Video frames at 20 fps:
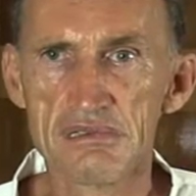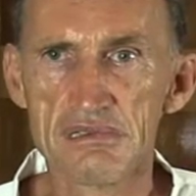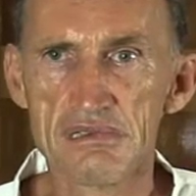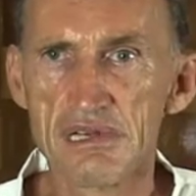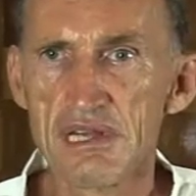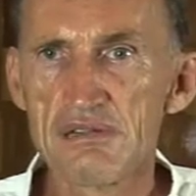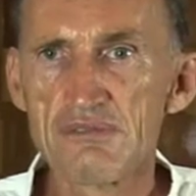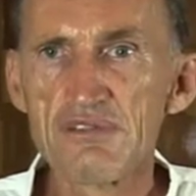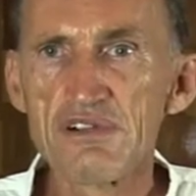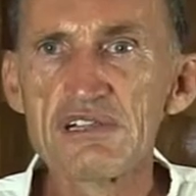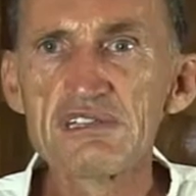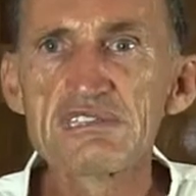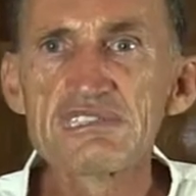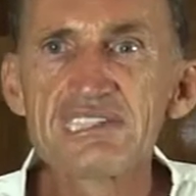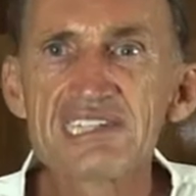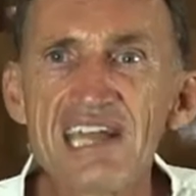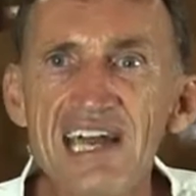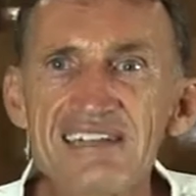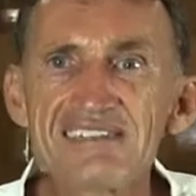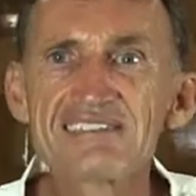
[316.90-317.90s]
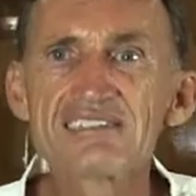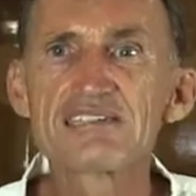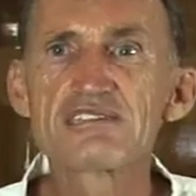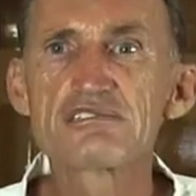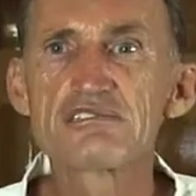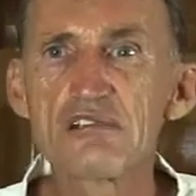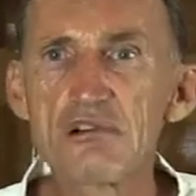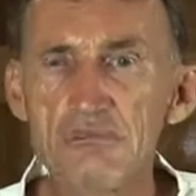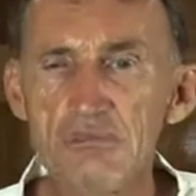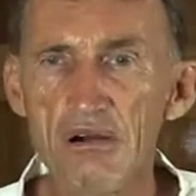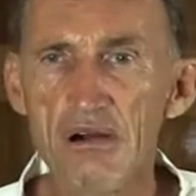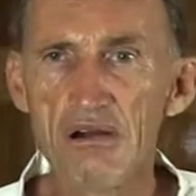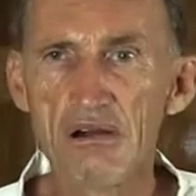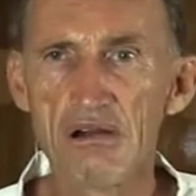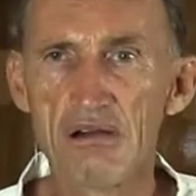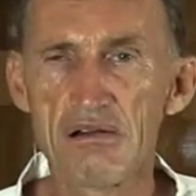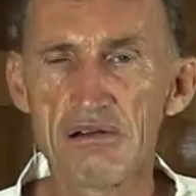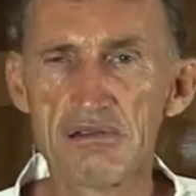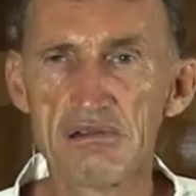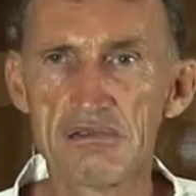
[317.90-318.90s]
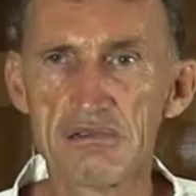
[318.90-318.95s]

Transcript: And will change tomorrow.